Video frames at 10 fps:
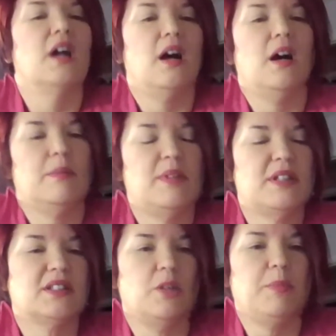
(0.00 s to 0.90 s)
Those
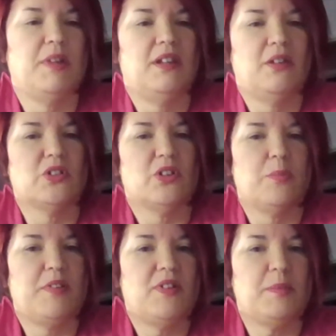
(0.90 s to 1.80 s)
are going to
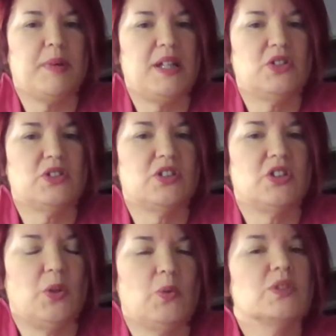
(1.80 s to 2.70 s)
be fun pages to
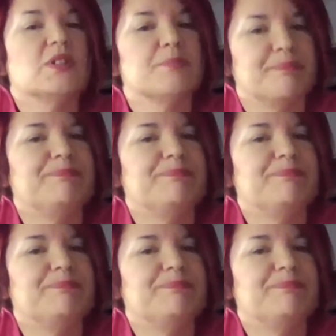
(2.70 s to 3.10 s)
use.